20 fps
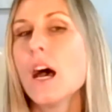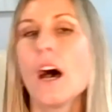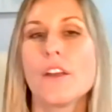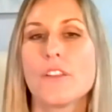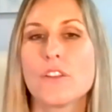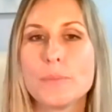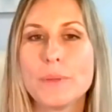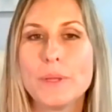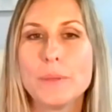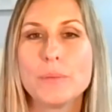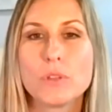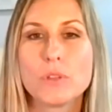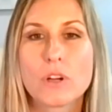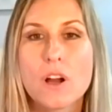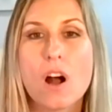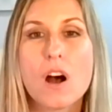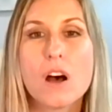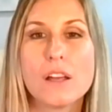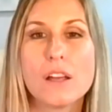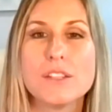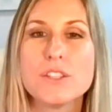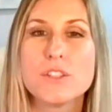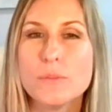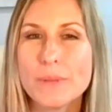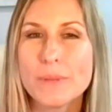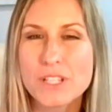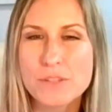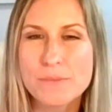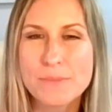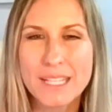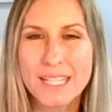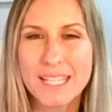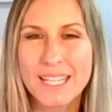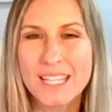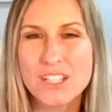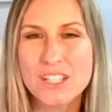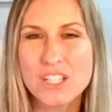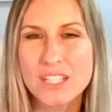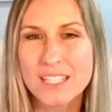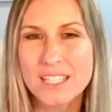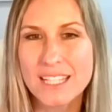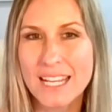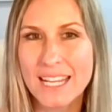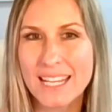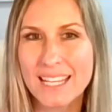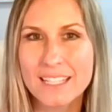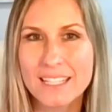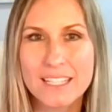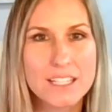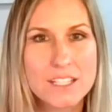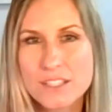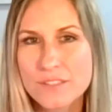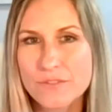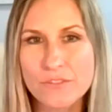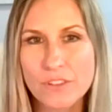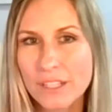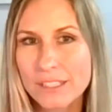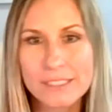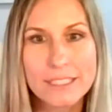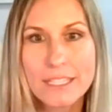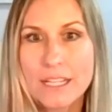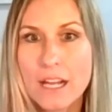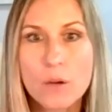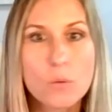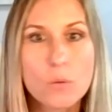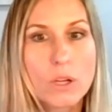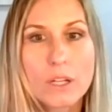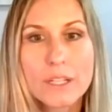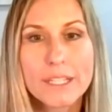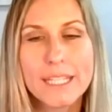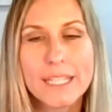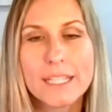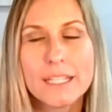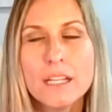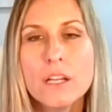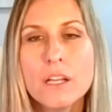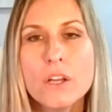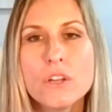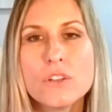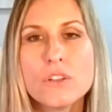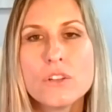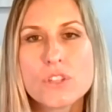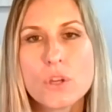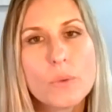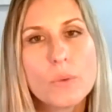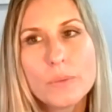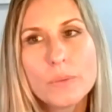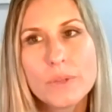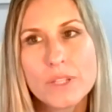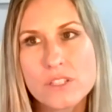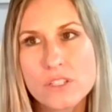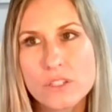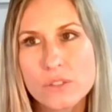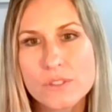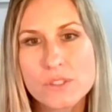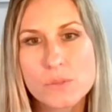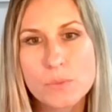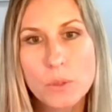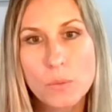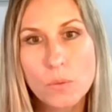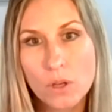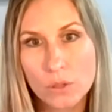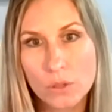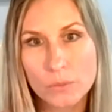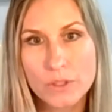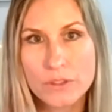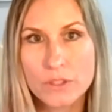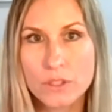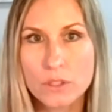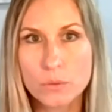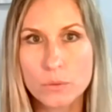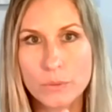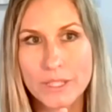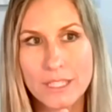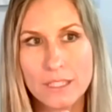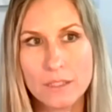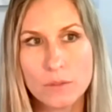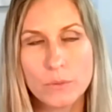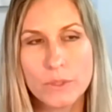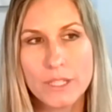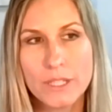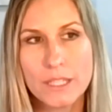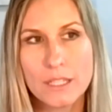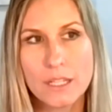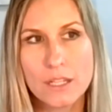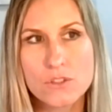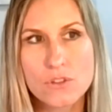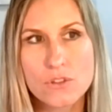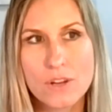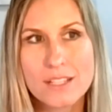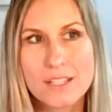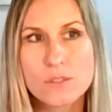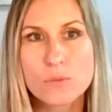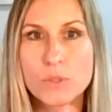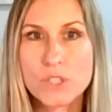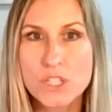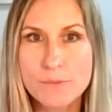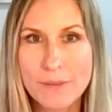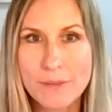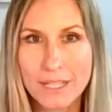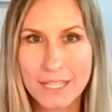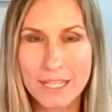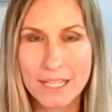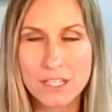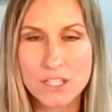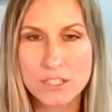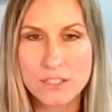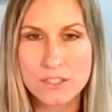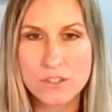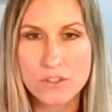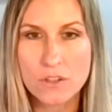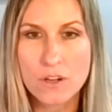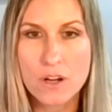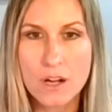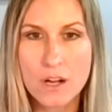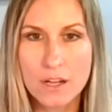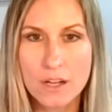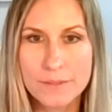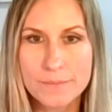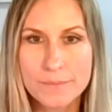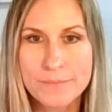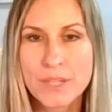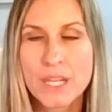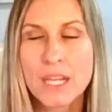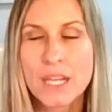Other people are on too much medication and it's frankly not working. So what we do is we work with you. We address which medications you're on.